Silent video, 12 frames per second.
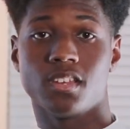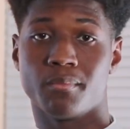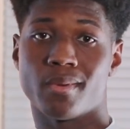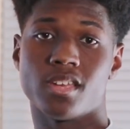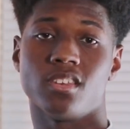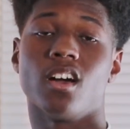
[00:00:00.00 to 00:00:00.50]
and it
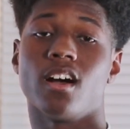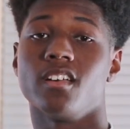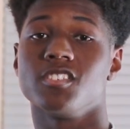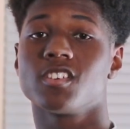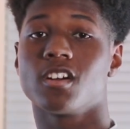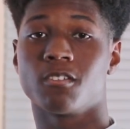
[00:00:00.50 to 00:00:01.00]
might not.
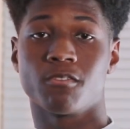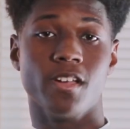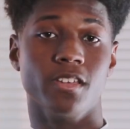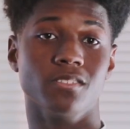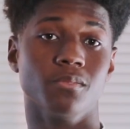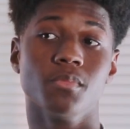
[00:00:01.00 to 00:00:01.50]
It's kind of
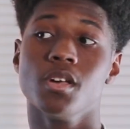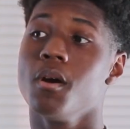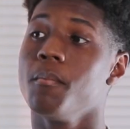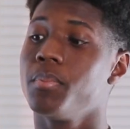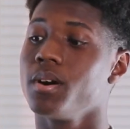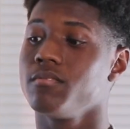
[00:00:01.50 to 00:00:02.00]
random,
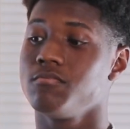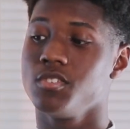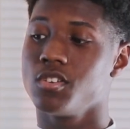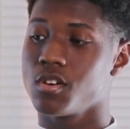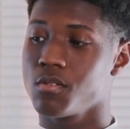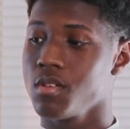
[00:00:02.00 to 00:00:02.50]
but
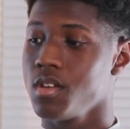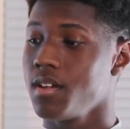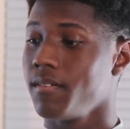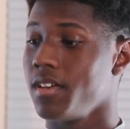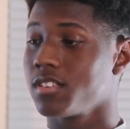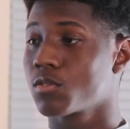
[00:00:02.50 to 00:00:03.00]

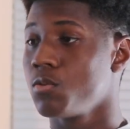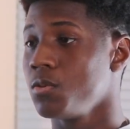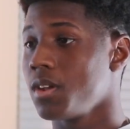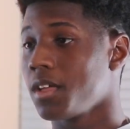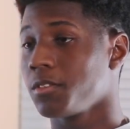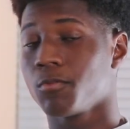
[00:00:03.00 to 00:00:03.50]
it's
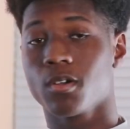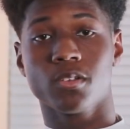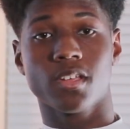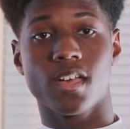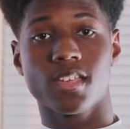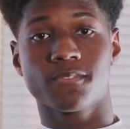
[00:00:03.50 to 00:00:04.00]
cool now. The
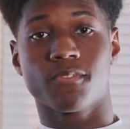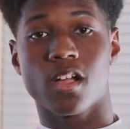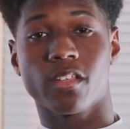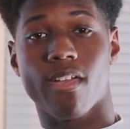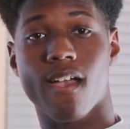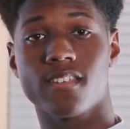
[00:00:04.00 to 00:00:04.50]
Ronin S
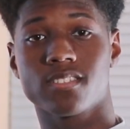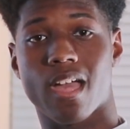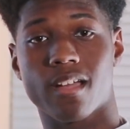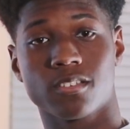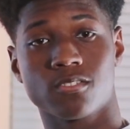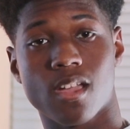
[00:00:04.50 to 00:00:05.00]
finally has the
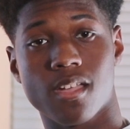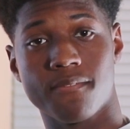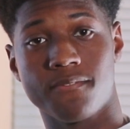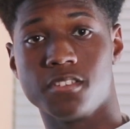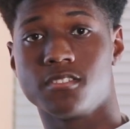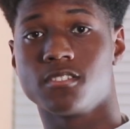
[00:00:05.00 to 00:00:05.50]
active
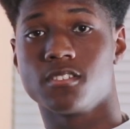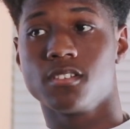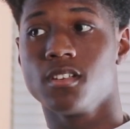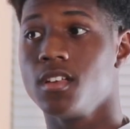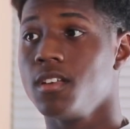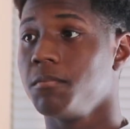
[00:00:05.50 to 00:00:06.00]
tracking
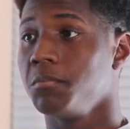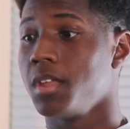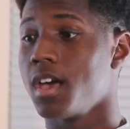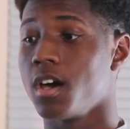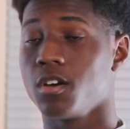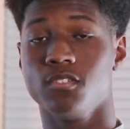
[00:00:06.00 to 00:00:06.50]
feature.
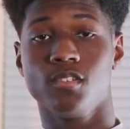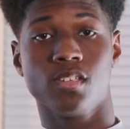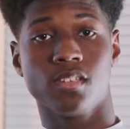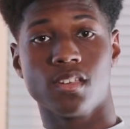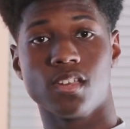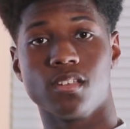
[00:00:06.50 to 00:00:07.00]
Now you
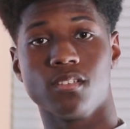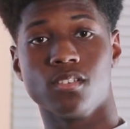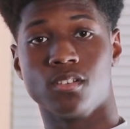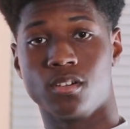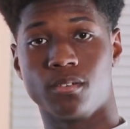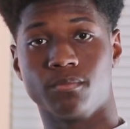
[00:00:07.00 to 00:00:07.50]
can get
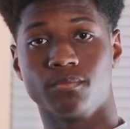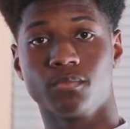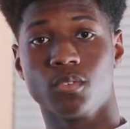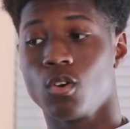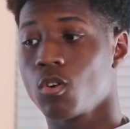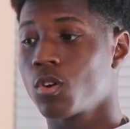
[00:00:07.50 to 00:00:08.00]

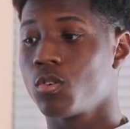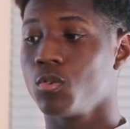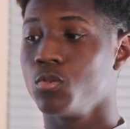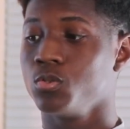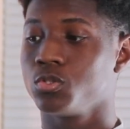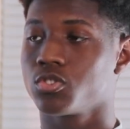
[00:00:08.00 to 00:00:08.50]
cool